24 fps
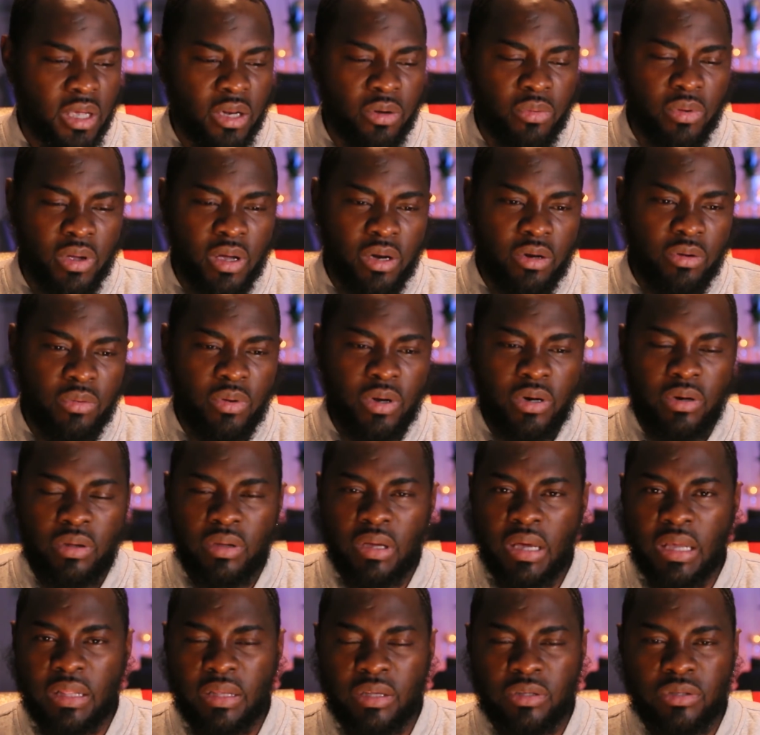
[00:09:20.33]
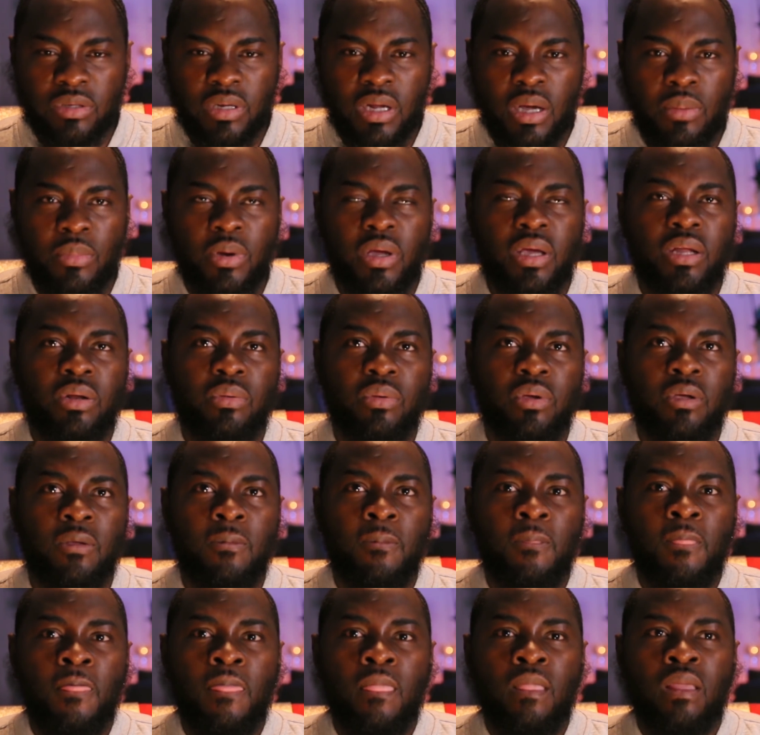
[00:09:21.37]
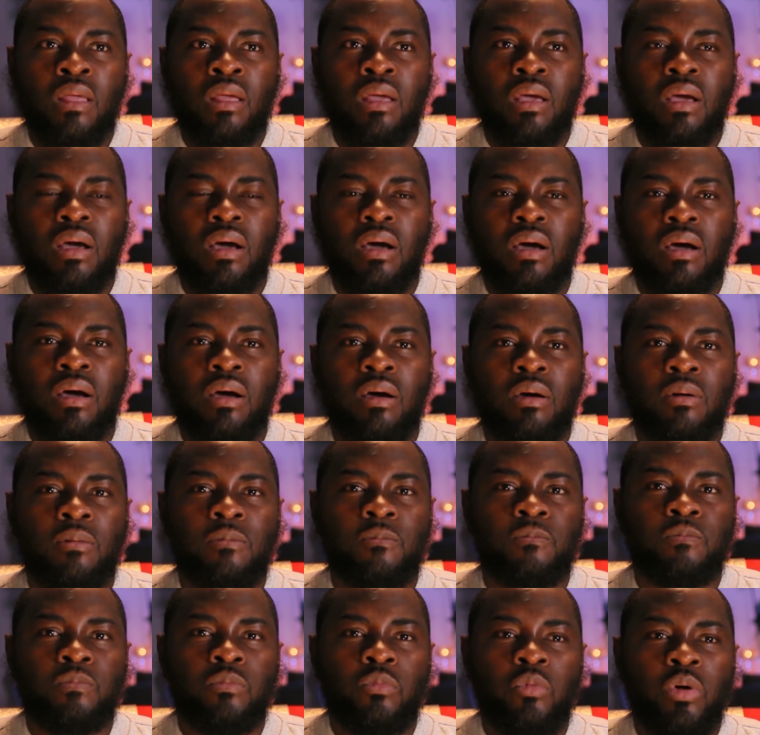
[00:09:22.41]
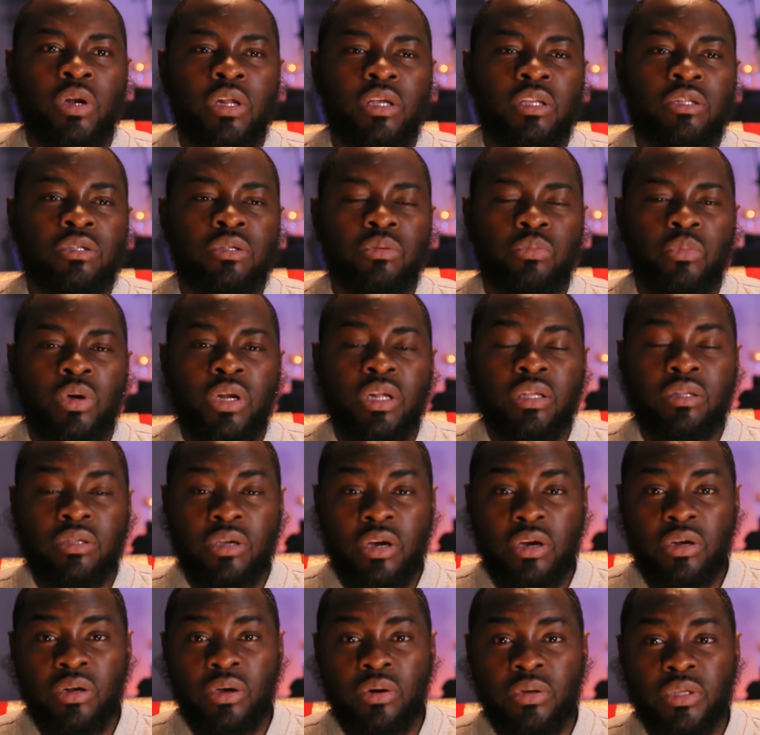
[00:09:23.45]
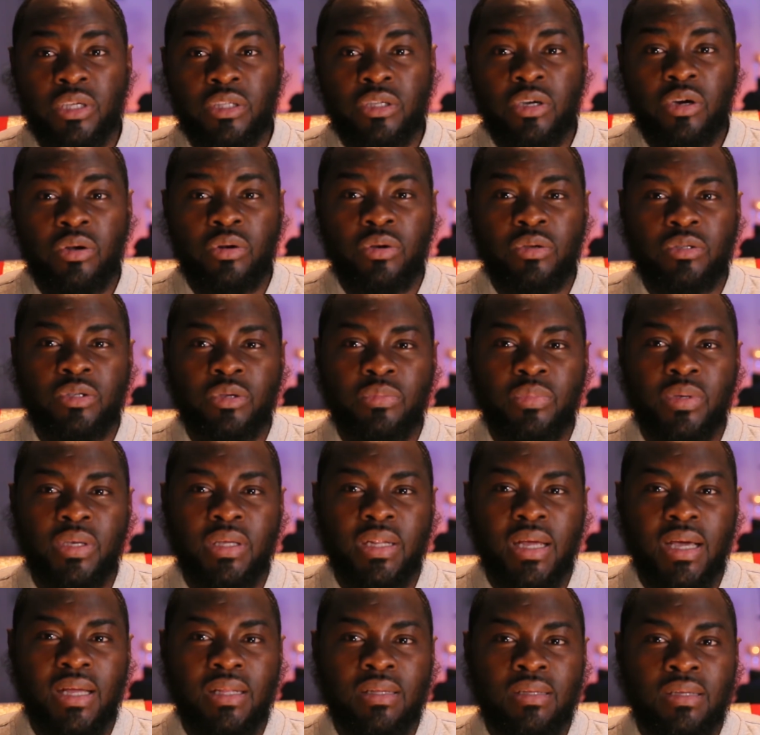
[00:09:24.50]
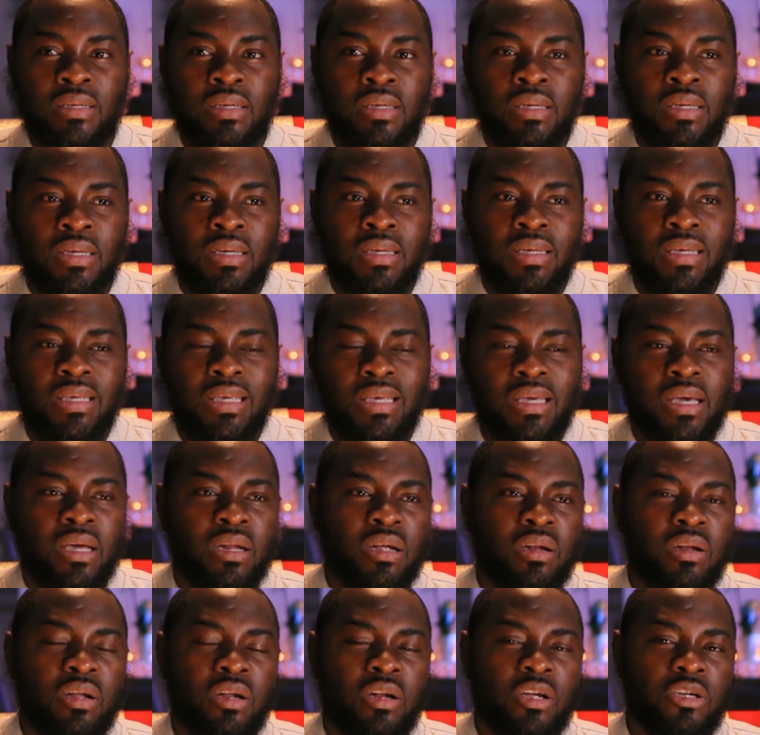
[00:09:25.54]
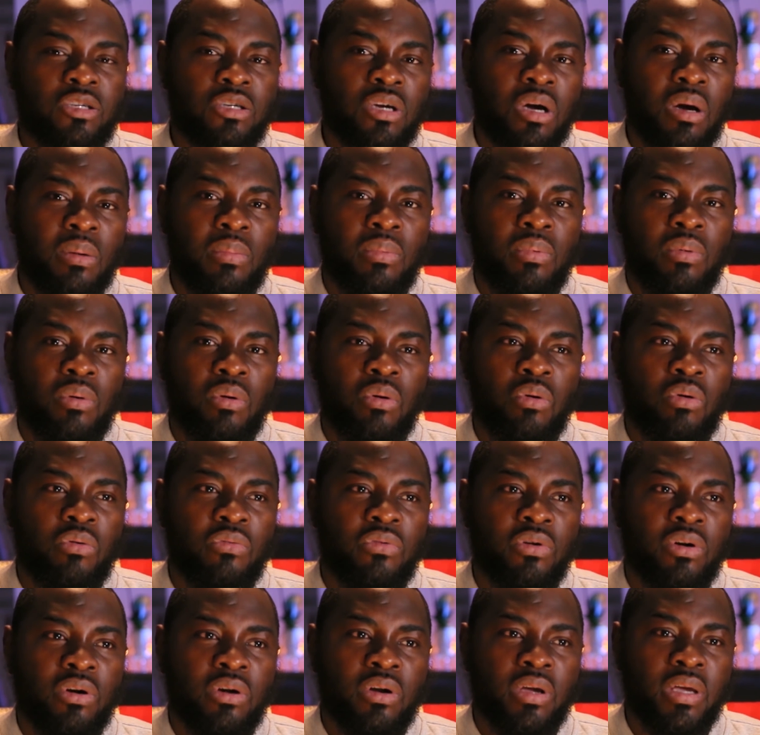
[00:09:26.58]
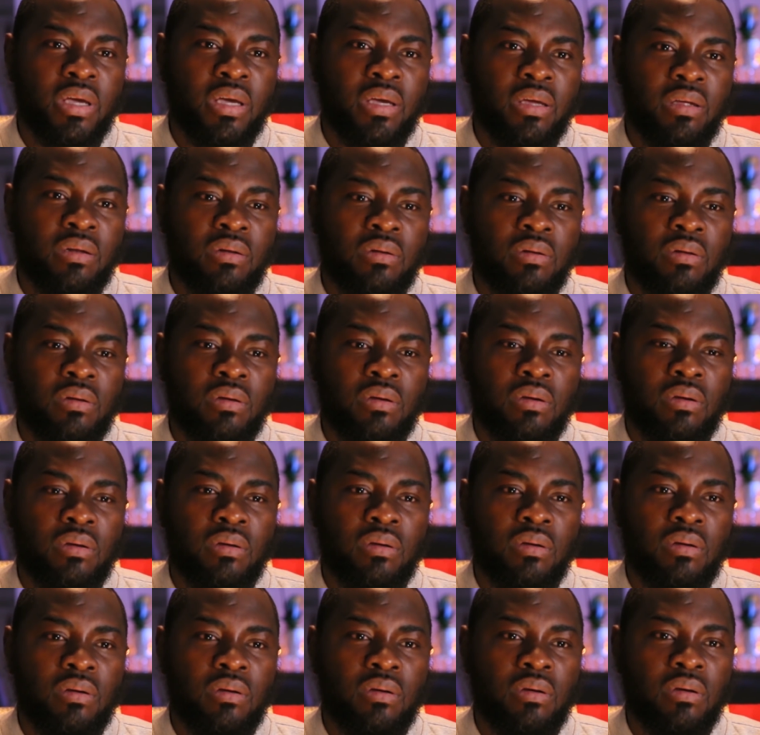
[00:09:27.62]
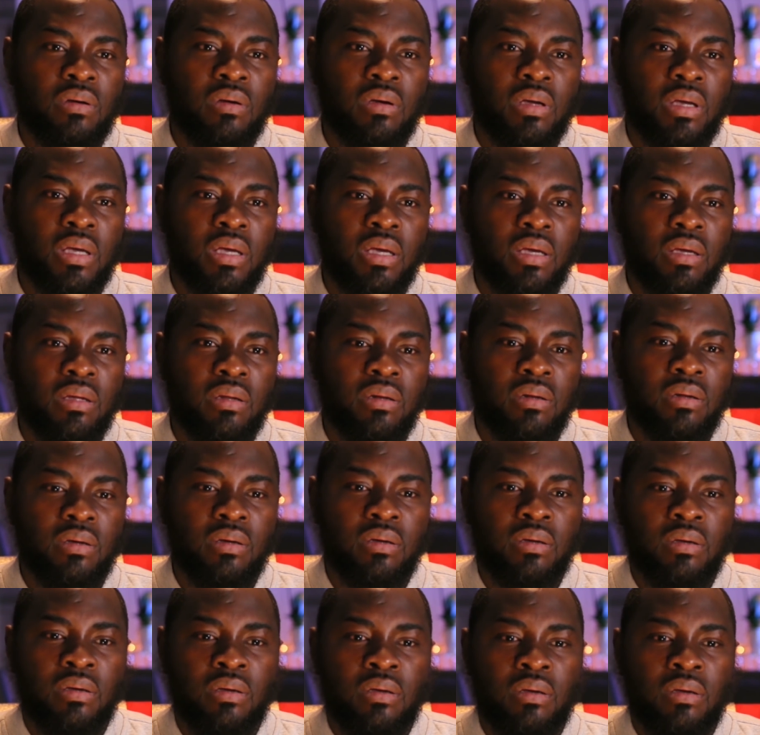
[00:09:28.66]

Anyway, I don't want to get into that, but anyway, um, when it when it turned out, it turned out to be that he get another job over in in